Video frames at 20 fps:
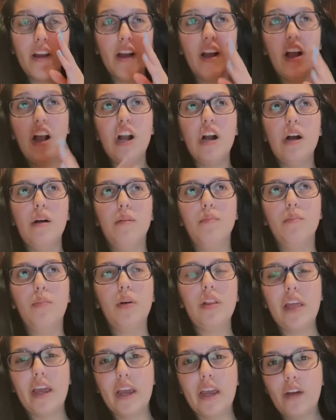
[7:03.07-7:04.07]
But
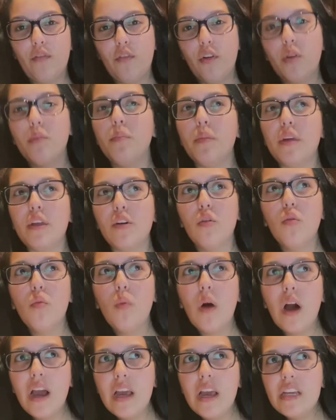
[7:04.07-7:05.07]
like for meal
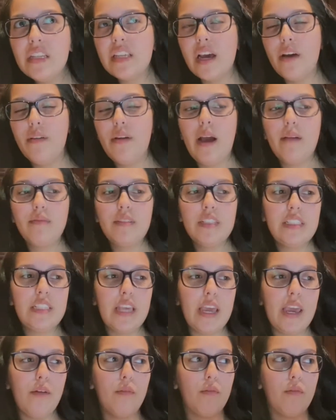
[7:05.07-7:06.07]
wise, I would have to
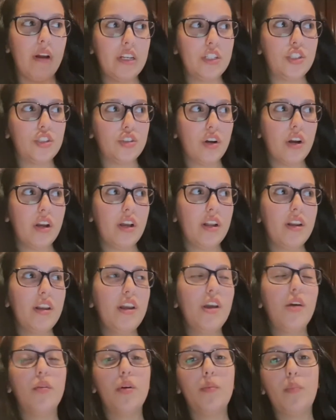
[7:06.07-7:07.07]
say restaurant
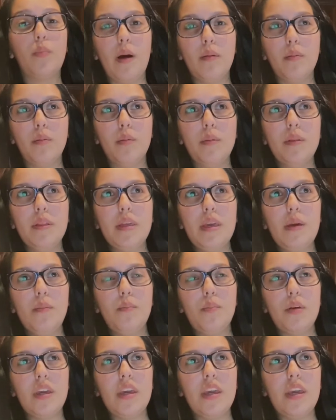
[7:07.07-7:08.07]
would probably
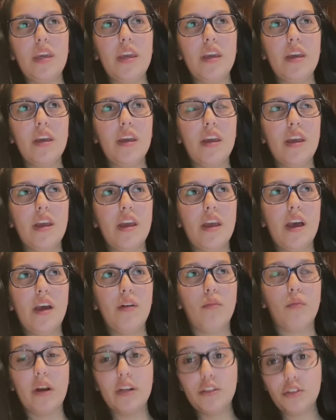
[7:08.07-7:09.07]
be
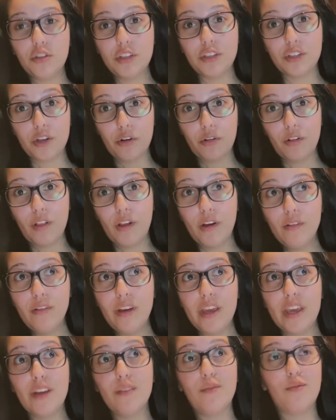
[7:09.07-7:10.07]
Rancho de Zocalo
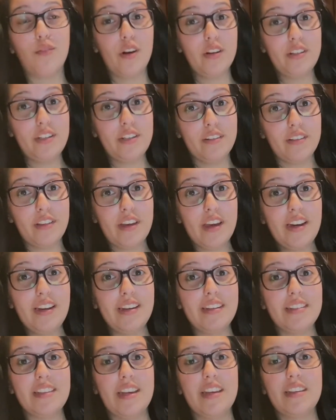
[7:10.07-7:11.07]
in Frontierland. It
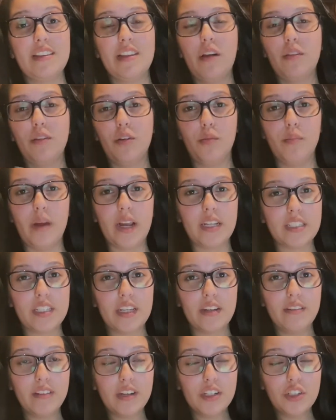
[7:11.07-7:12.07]
is like a little Mexican
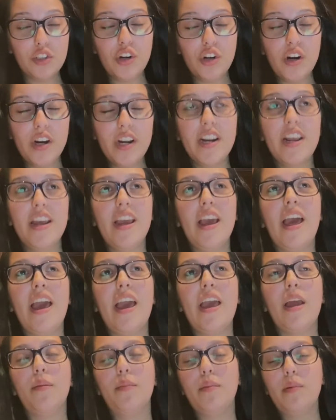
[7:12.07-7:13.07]
restaurant
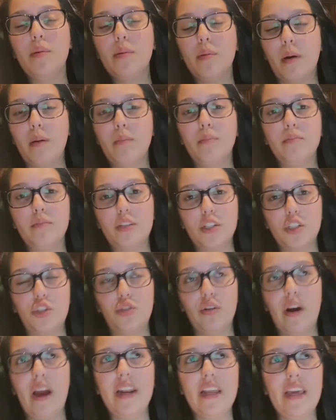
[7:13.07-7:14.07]
and me and my mom just
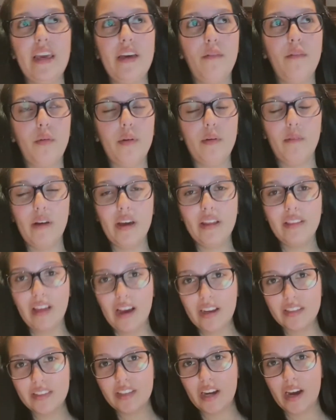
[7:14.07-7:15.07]
tried it when we went
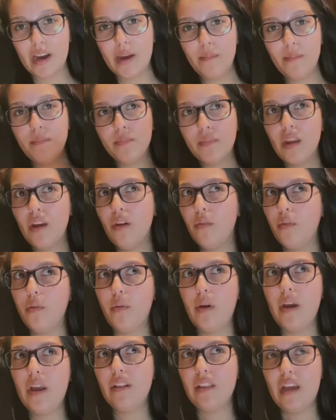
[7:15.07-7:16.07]
last time. We
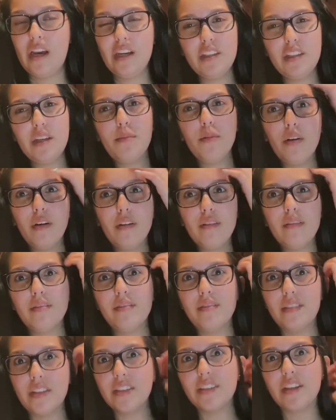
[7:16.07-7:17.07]
went last time around
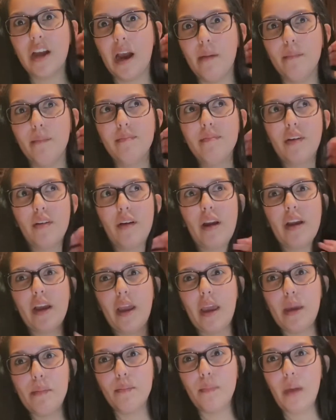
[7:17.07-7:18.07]
this time, like
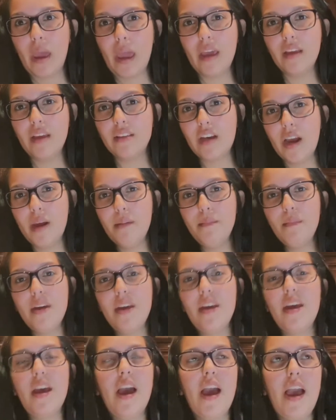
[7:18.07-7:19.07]
May time,
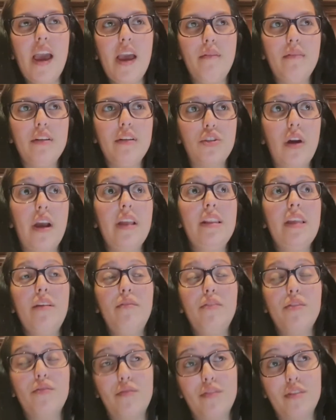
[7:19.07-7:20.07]
and we tried that for
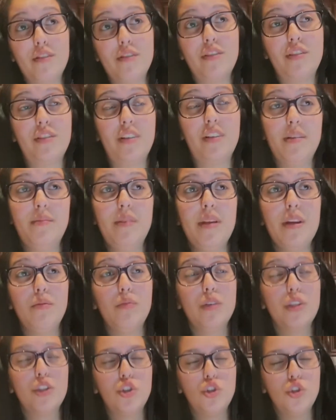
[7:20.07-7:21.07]
the first time and it
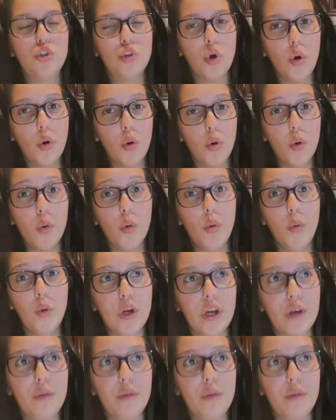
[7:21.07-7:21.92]
was so good.